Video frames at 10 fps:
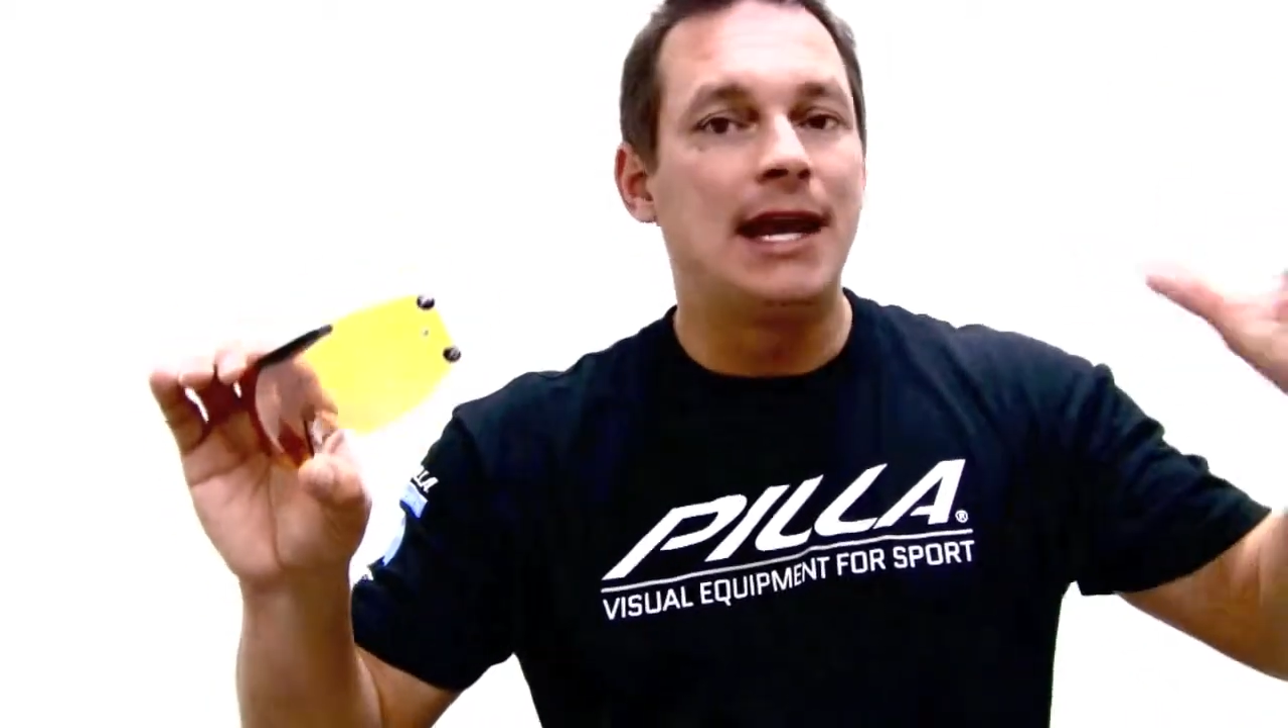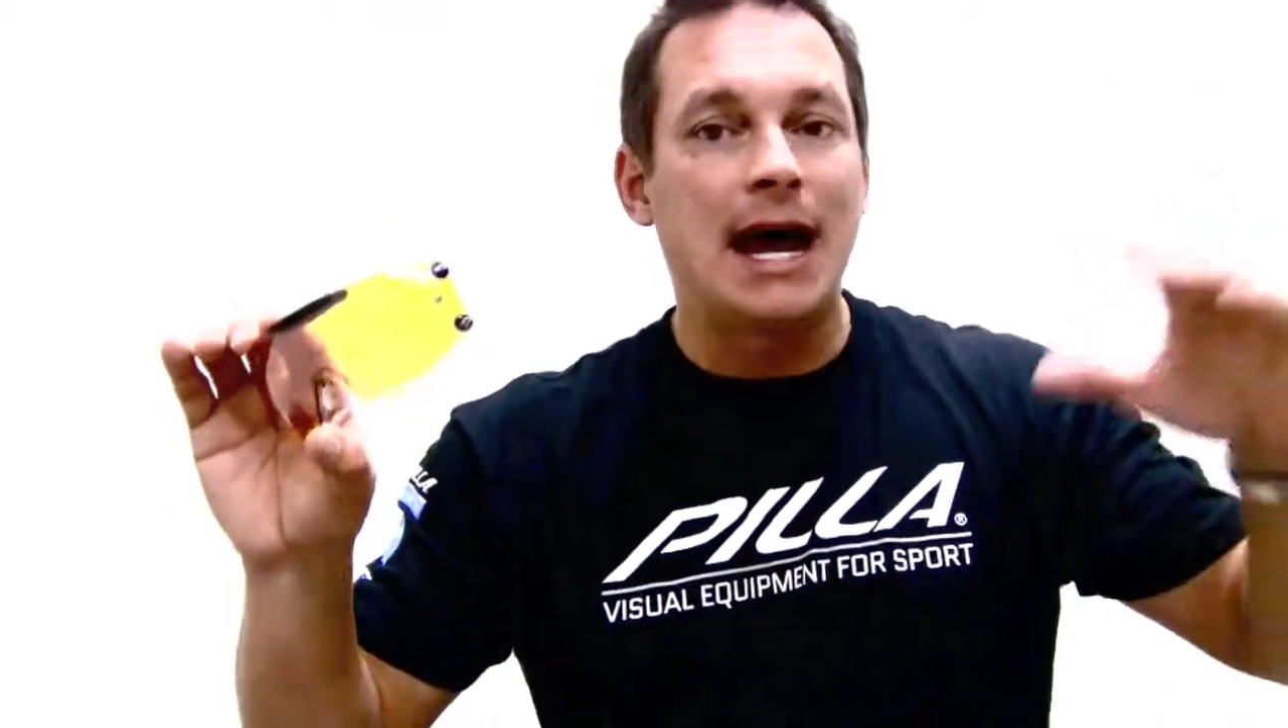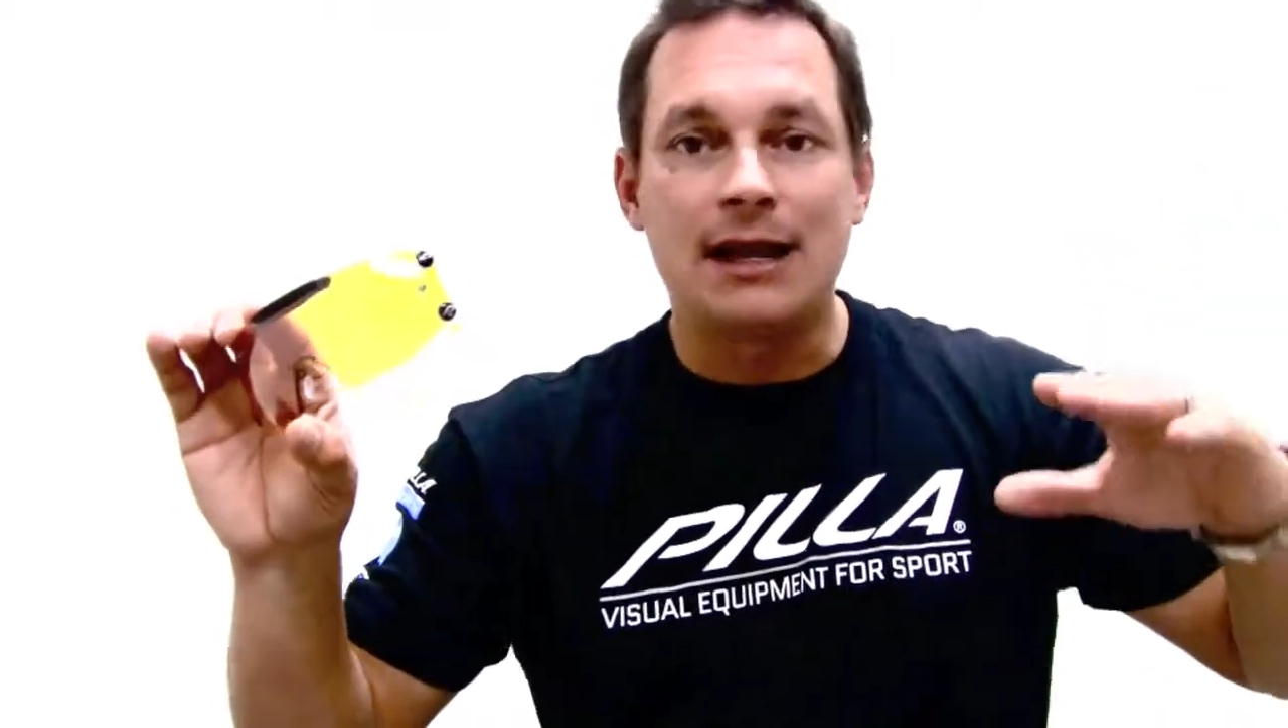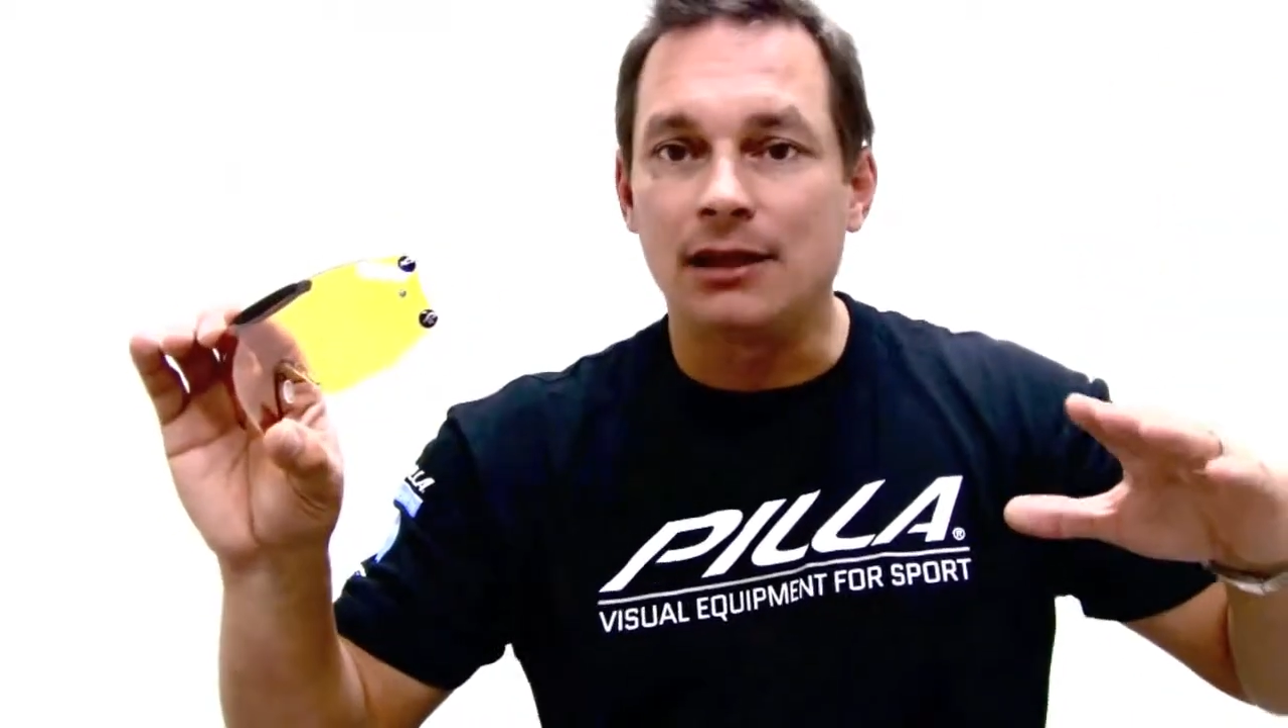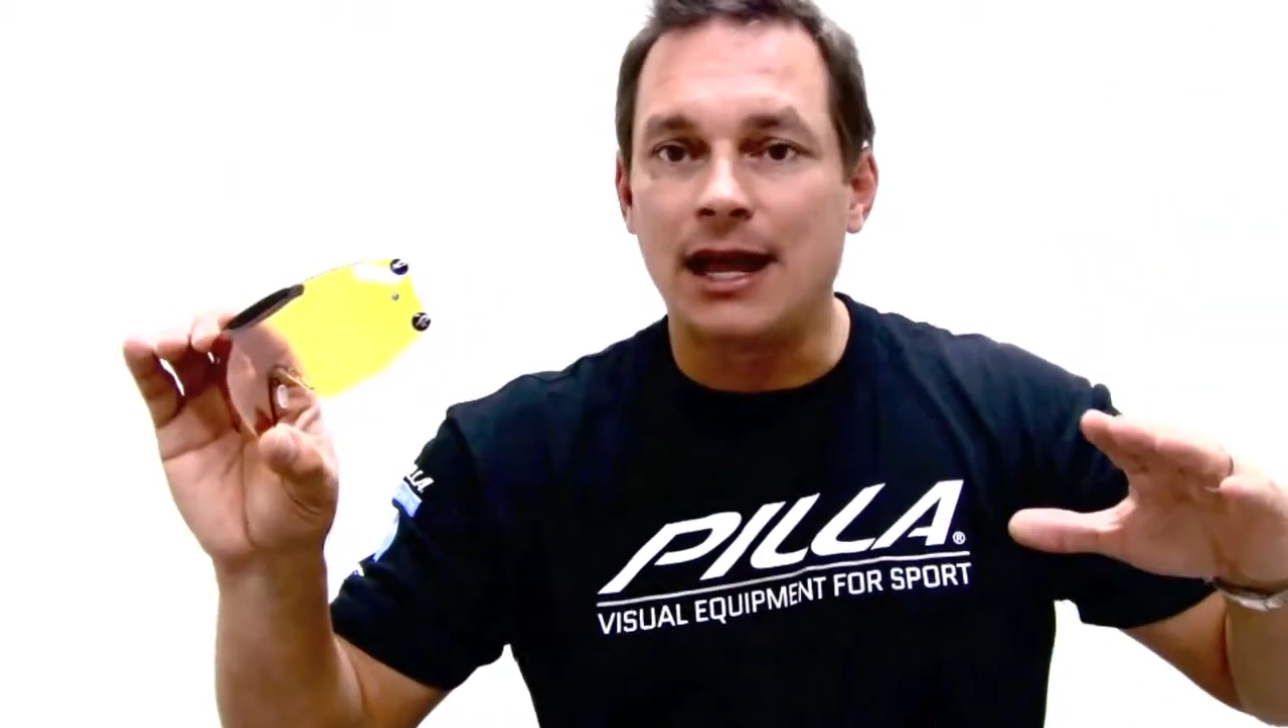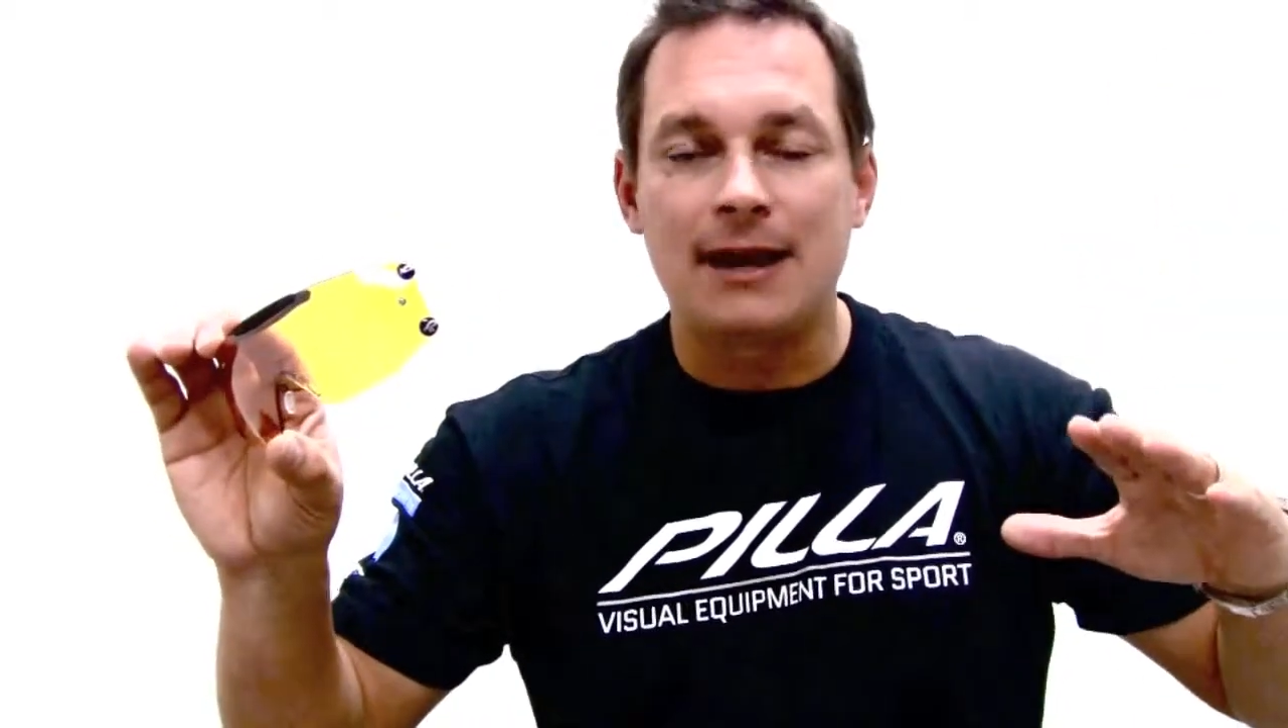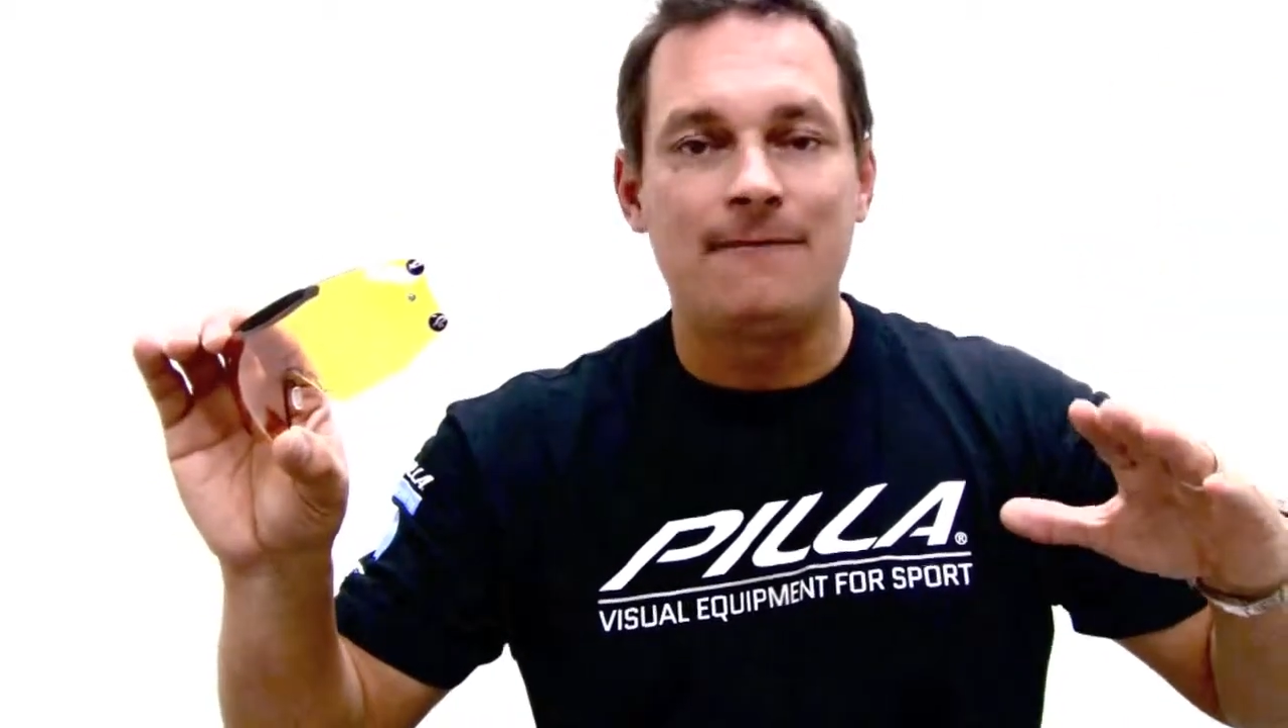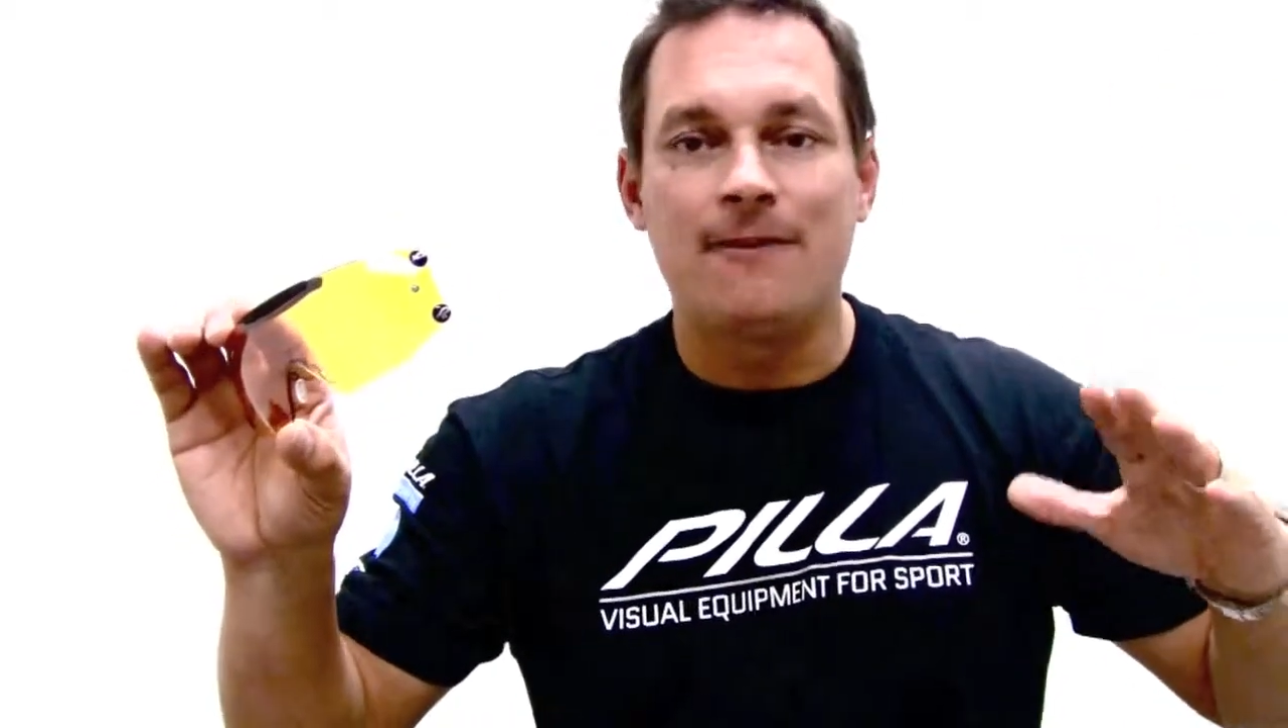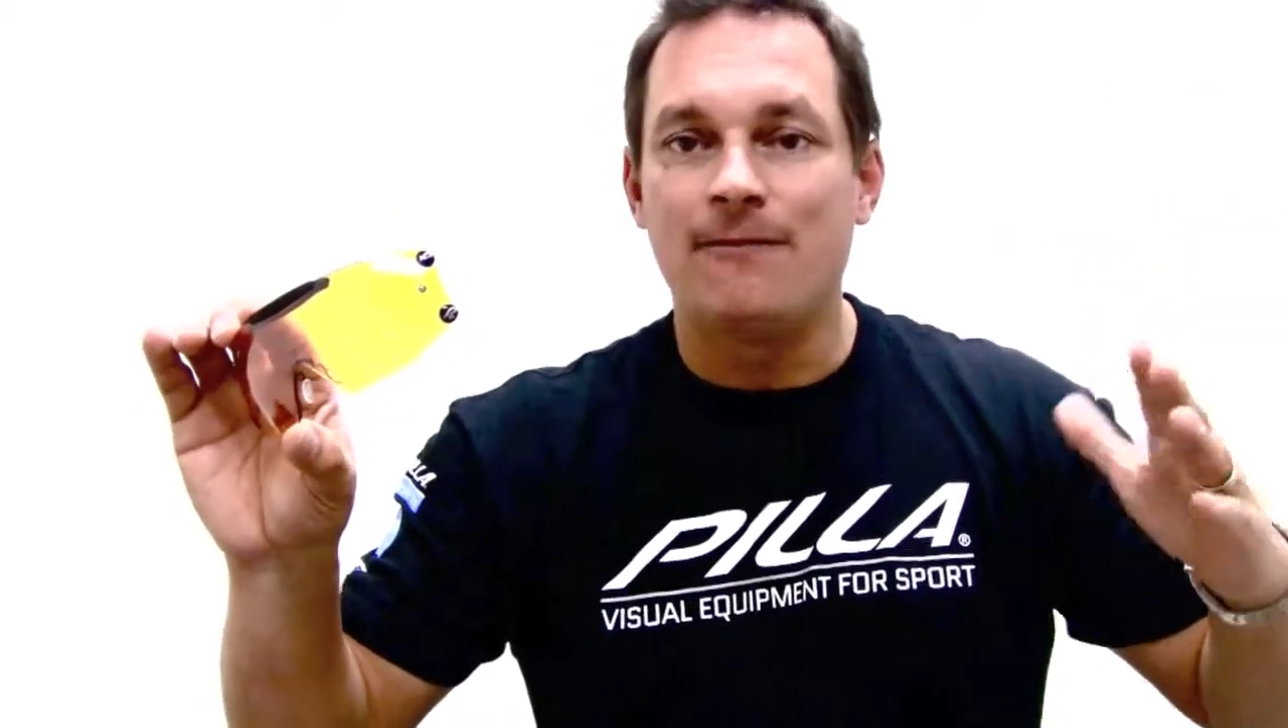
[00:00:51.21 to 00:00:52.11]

not a lot of